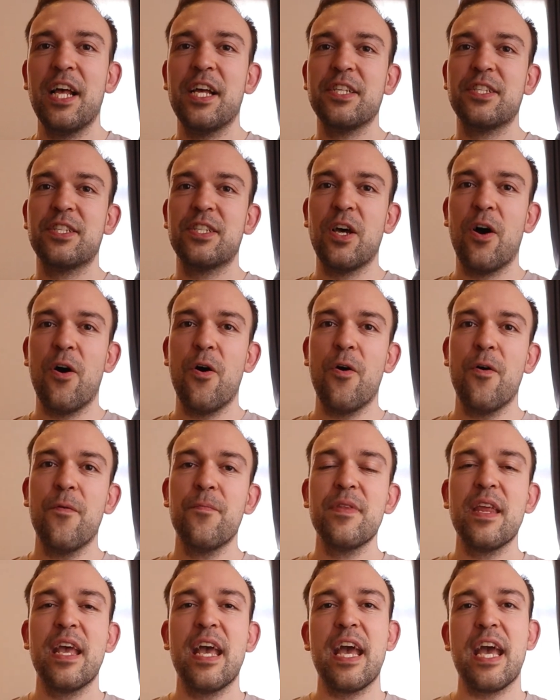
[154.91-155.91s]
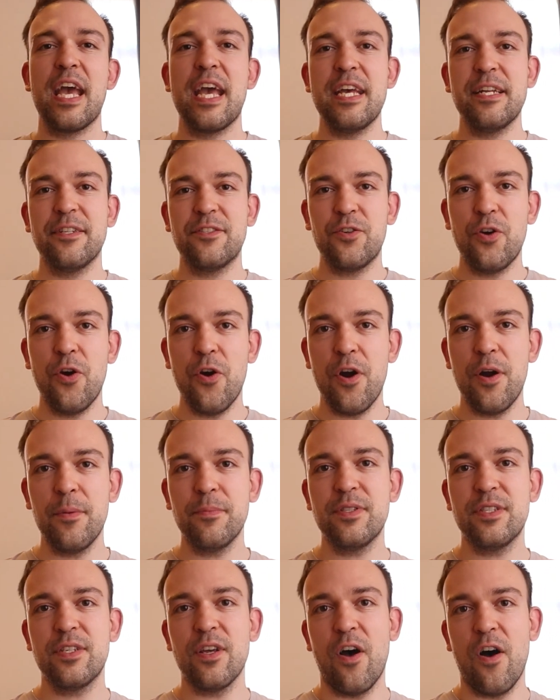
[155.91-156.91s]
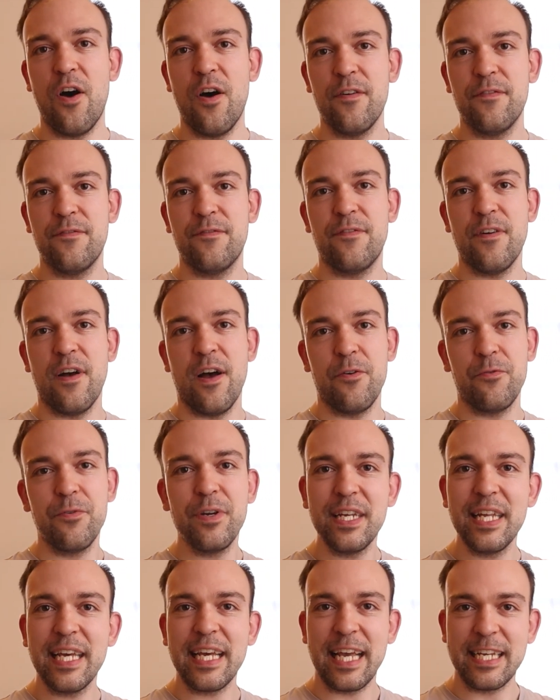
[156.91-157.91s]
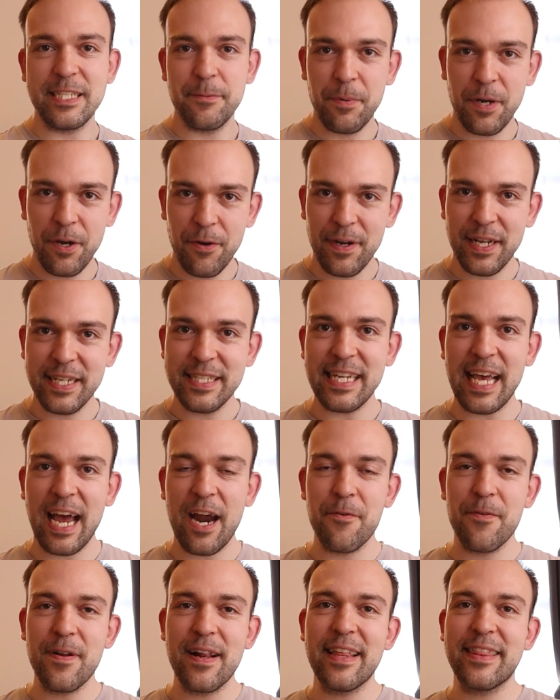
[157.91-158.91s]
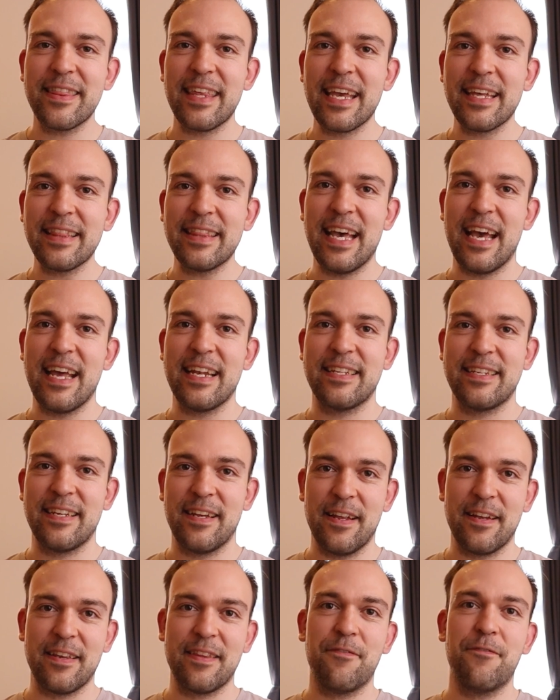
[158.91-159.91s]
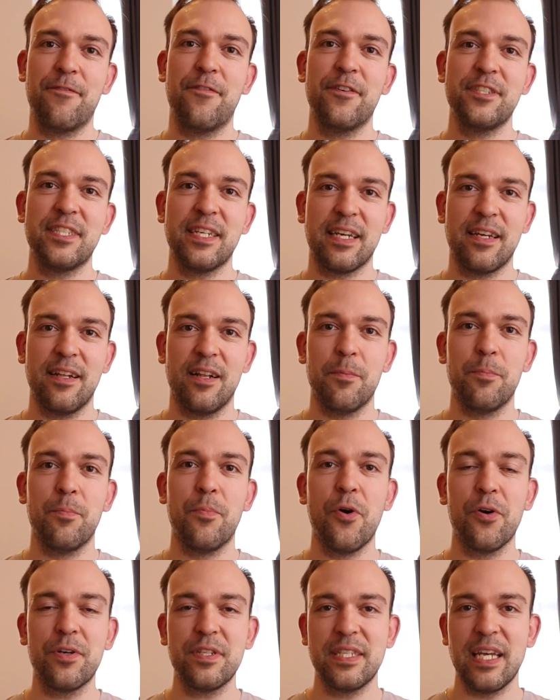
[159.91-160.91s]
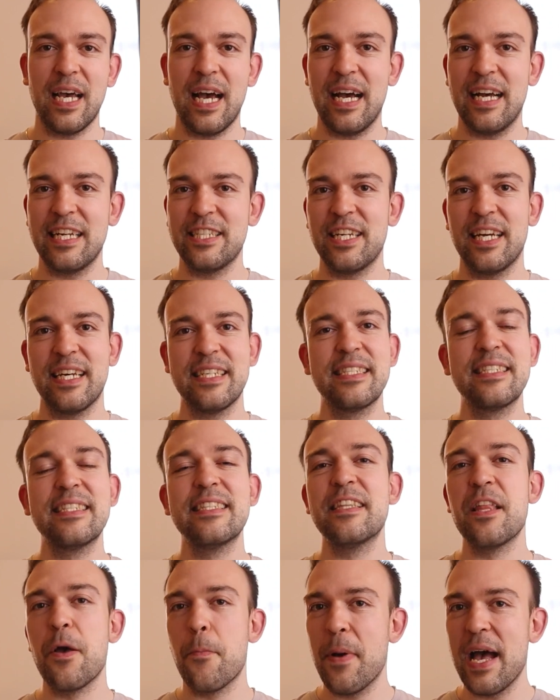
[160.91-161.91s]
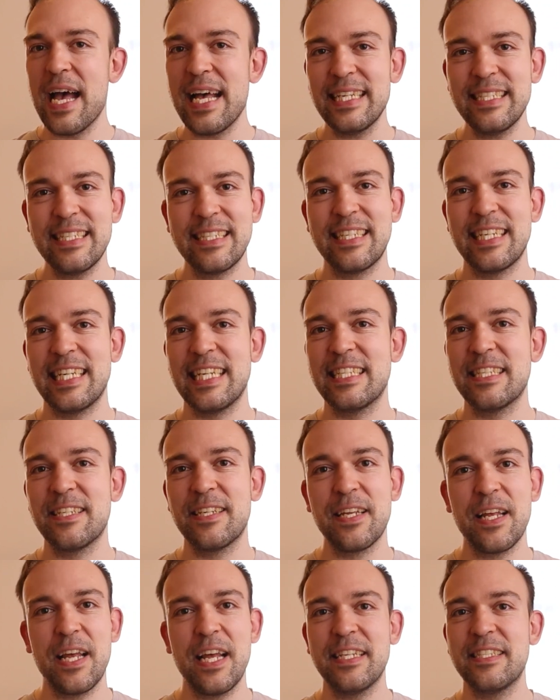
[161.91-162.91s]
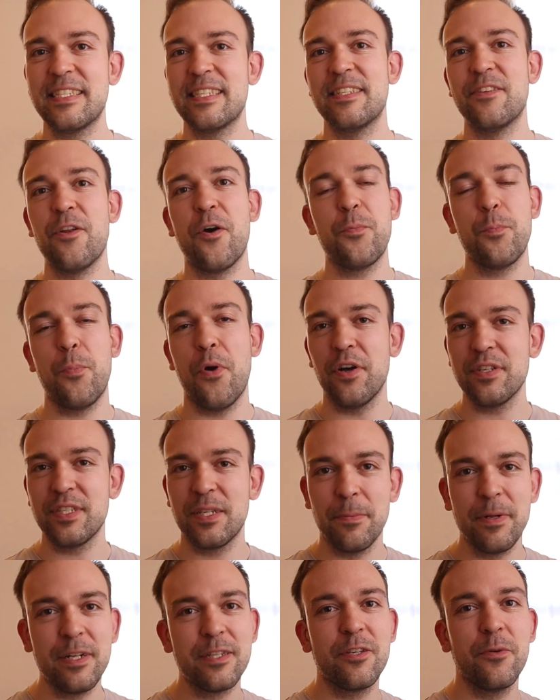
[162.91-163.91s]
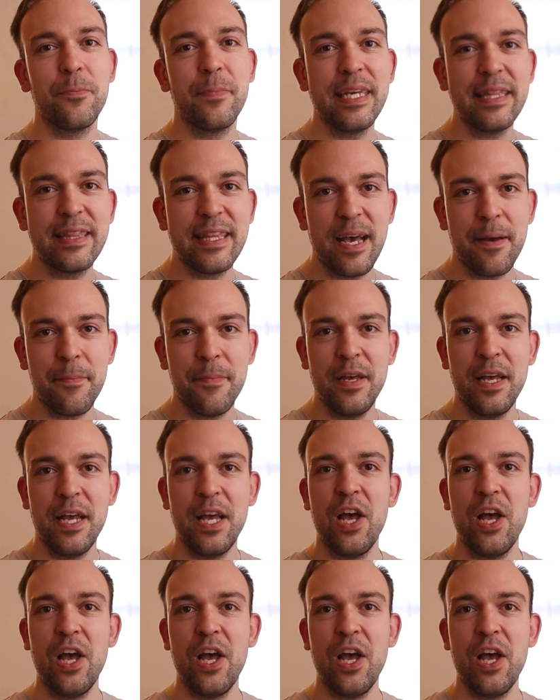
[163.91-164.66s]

So in terms of reading experience, I really think that physical books are just the best. It's not possible to beat them.